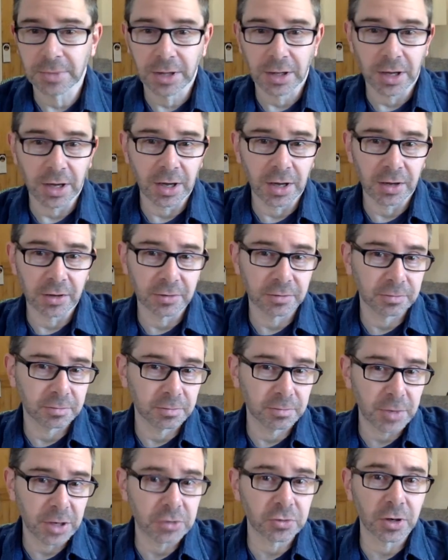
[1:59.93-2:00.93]
uh,
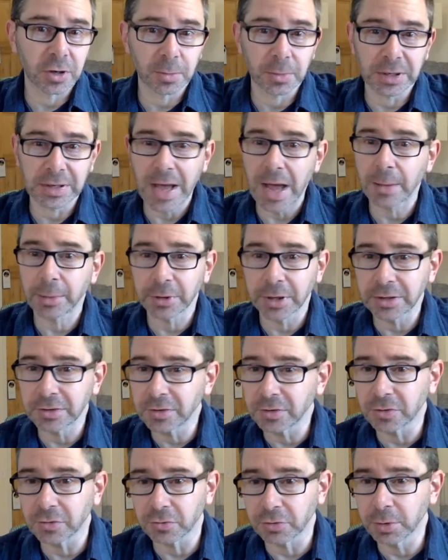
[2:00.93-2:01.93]
measuring metabolites
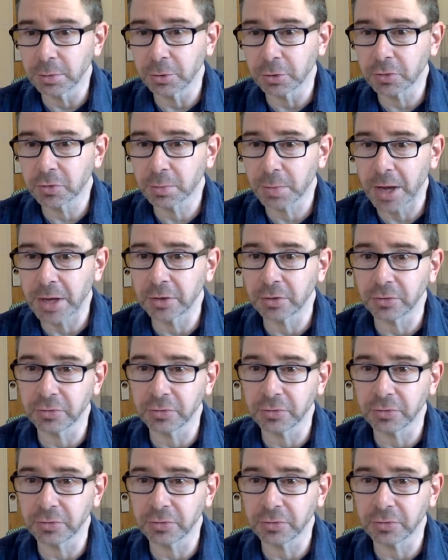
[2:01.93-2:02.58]
in cerebrospinal